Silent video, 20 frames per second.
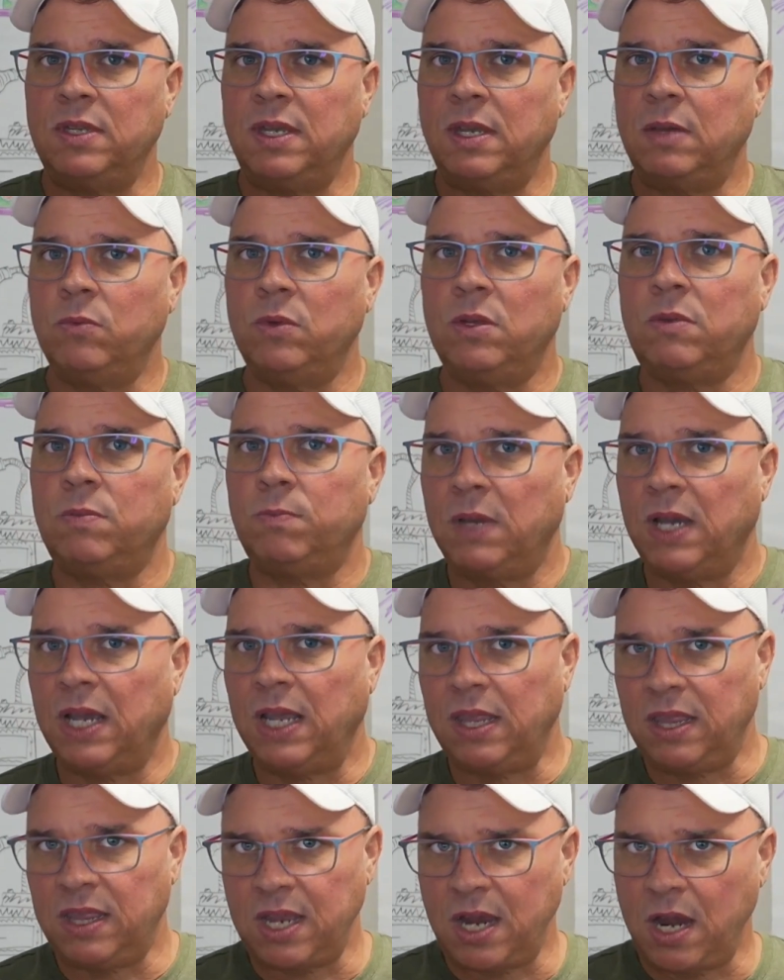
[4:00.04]
with my
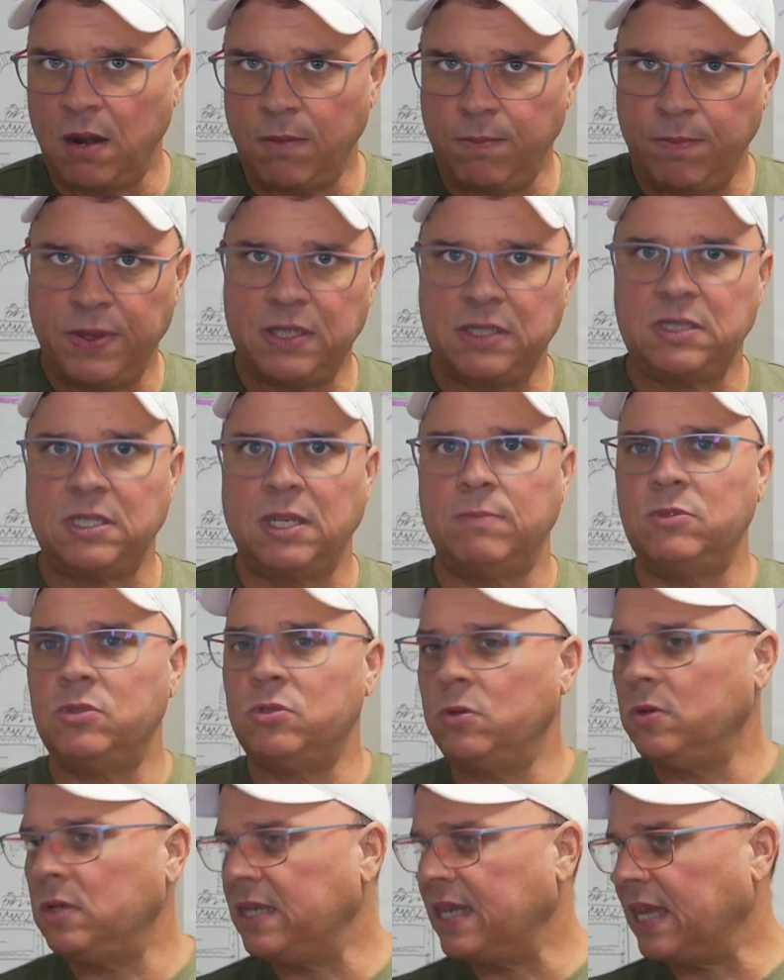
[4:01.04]
therapist. I'm
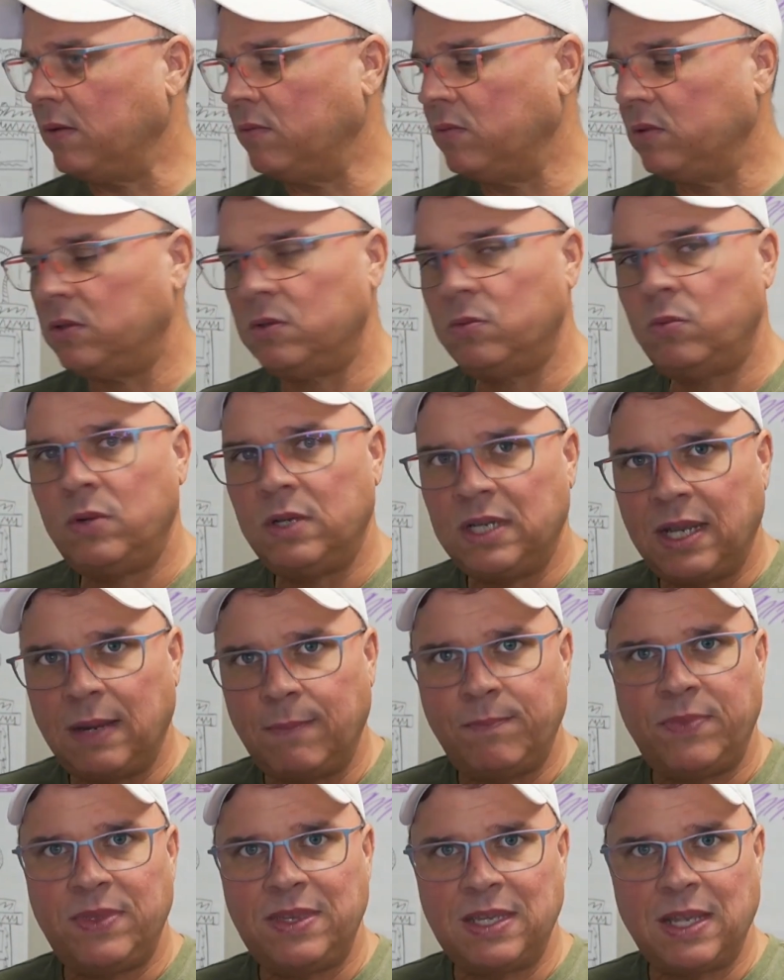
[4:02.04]
doing that with the way
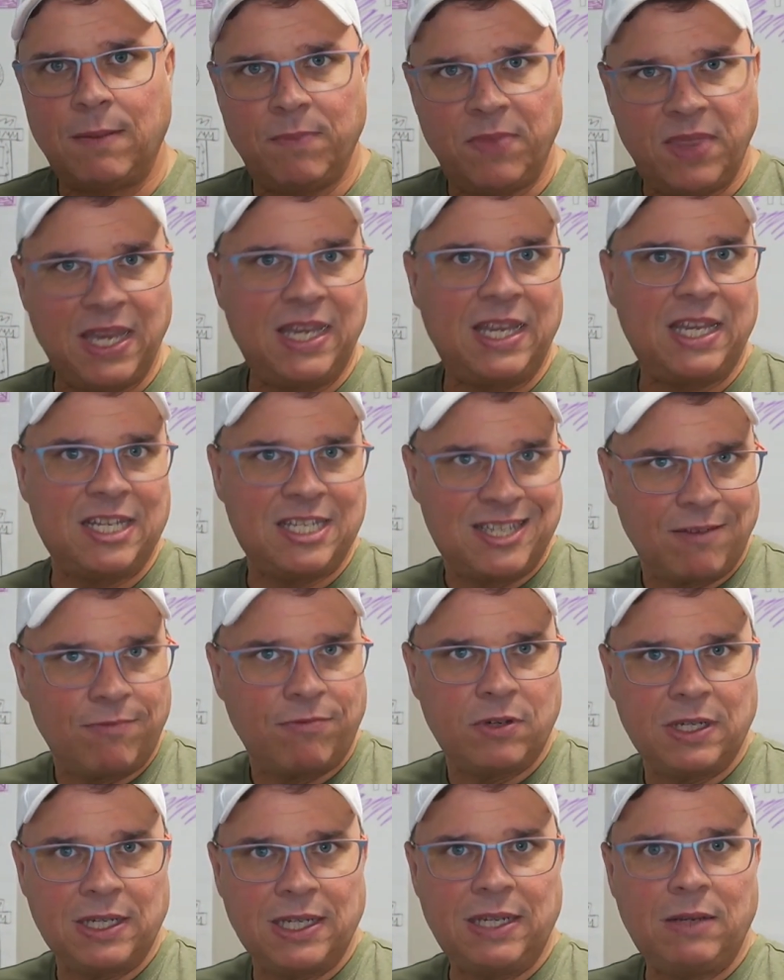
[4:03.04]
I'm thinking
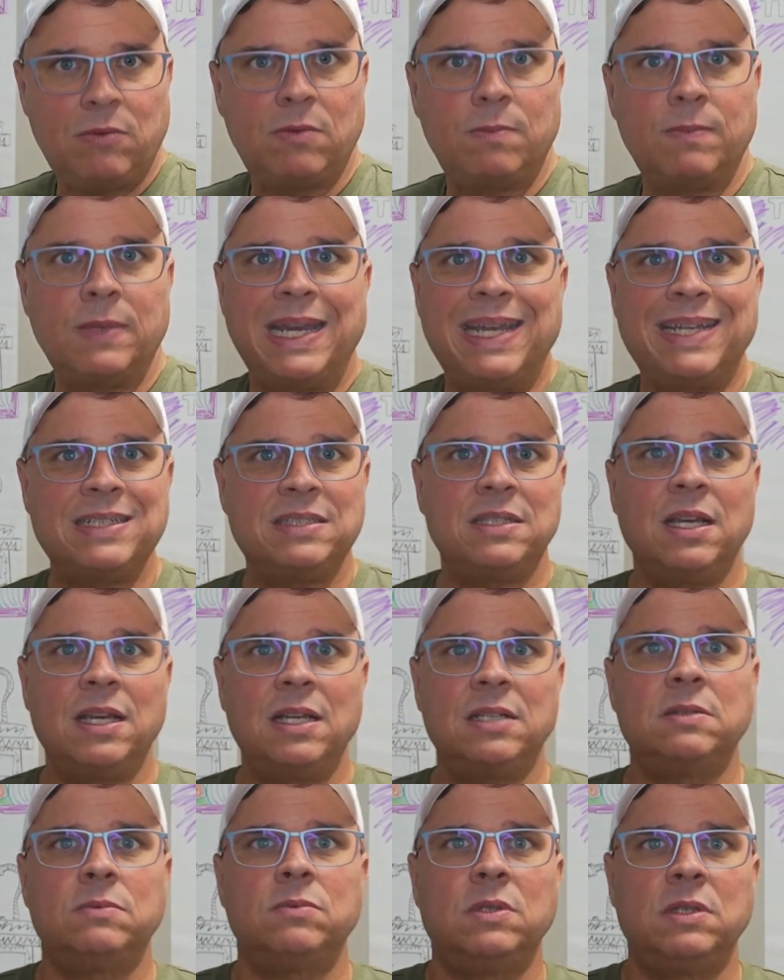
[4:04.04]
differently with my
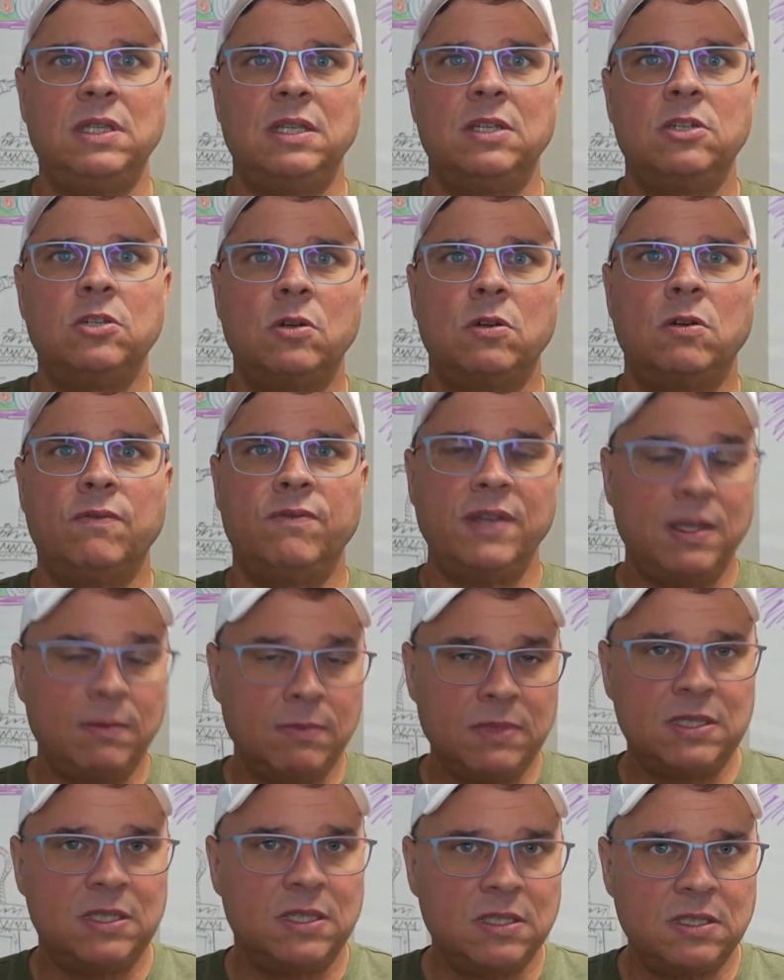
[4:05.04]
exiles, with the internal family
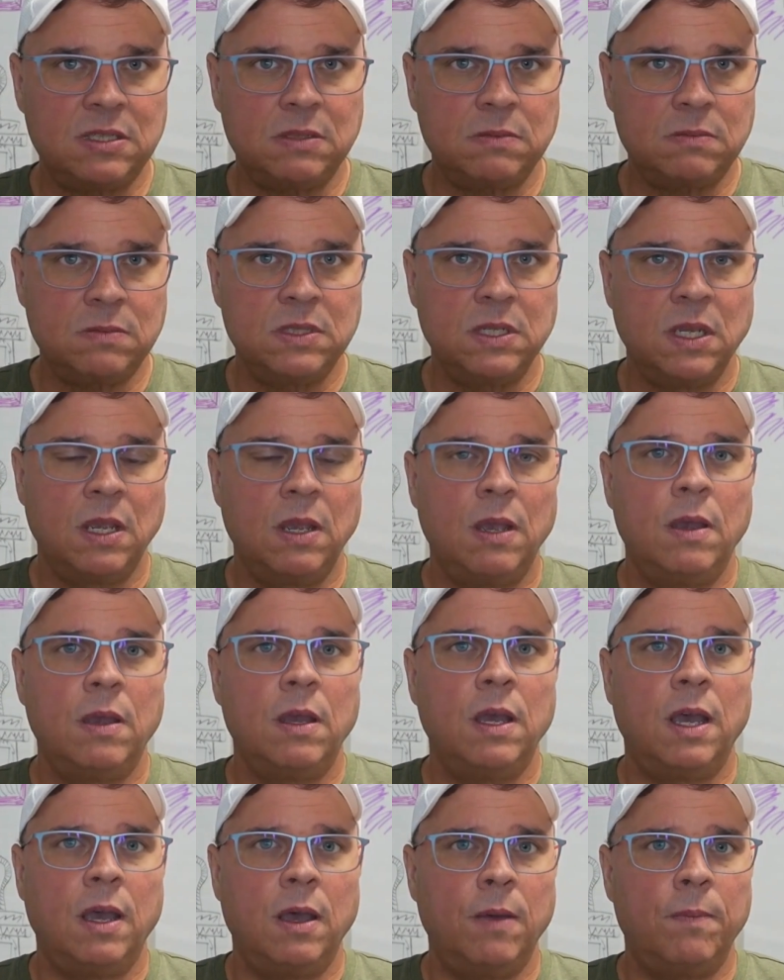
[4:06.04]
systems
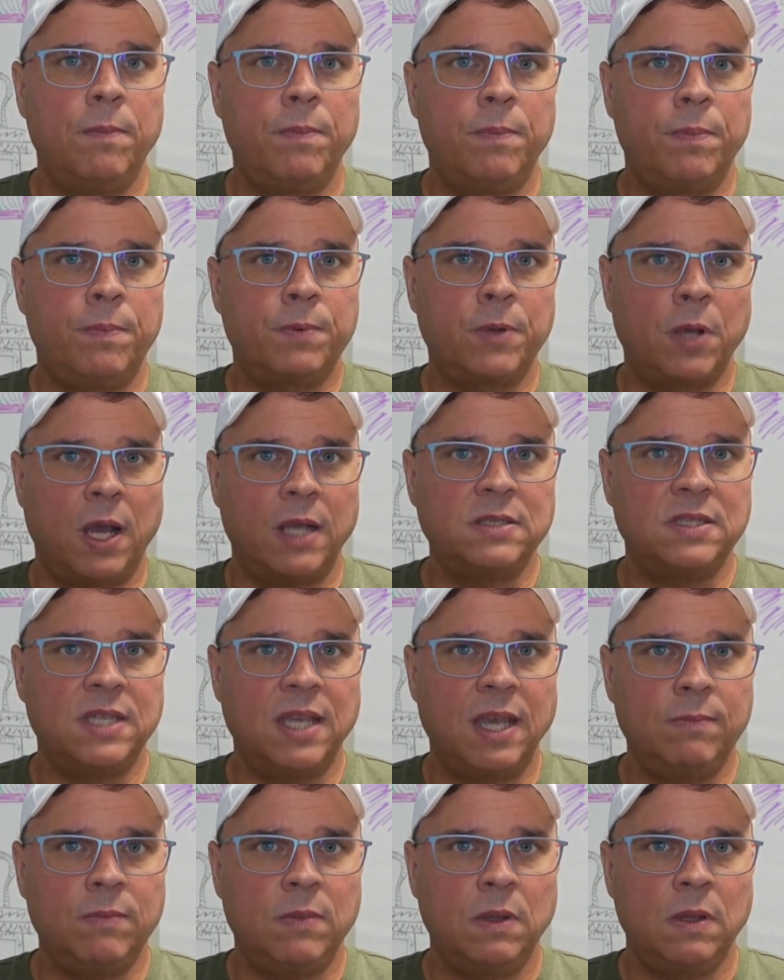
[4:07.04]

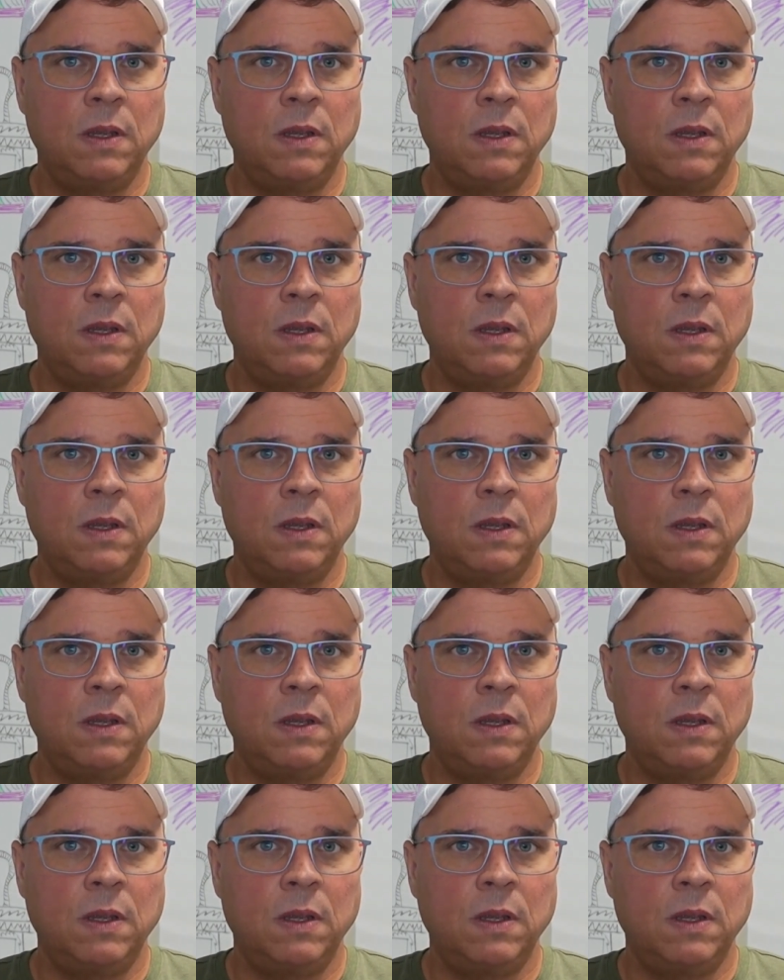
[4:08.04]
concept.